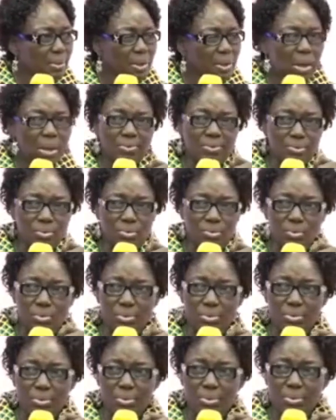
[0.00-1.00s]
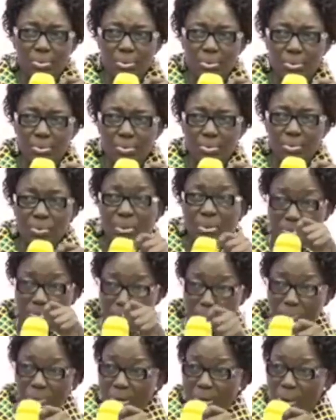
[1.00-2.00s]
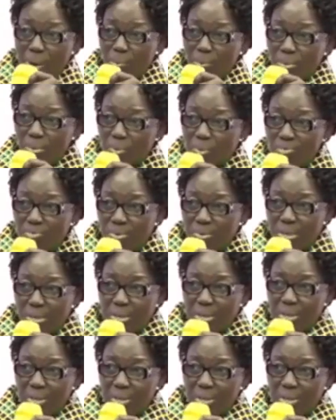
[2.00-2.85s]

as a resource. So there's a bill now in the offing